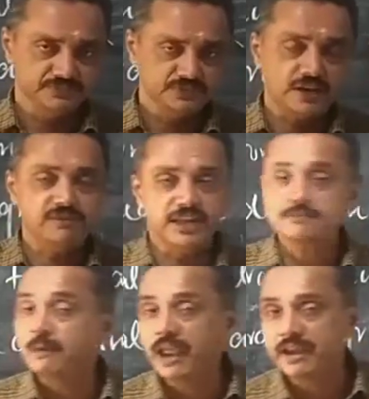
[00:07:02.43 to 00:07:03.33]
I will
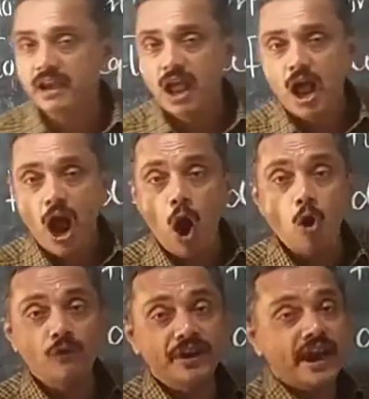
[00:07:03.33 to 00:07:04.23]
explain
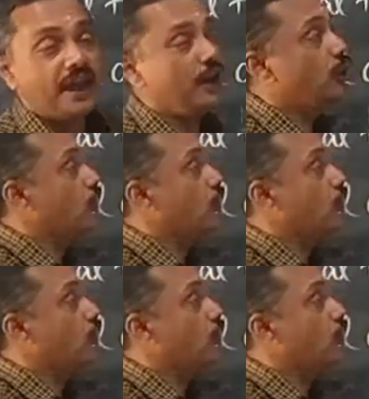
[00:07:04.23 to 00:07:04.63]
how we can